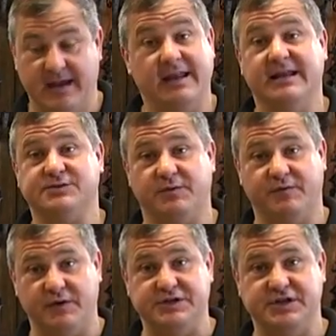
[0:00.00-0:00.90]
and that's with
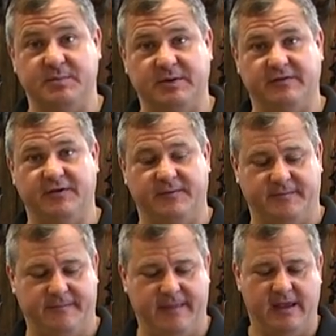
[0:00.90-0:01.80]
free shipping too.
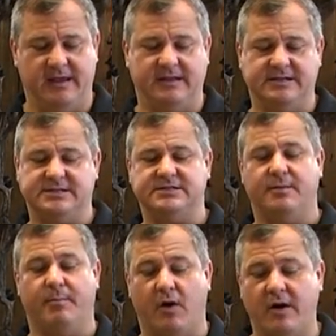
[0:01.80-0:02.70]
This is
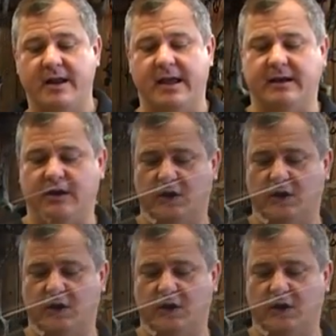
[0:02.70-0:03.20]
the Barnett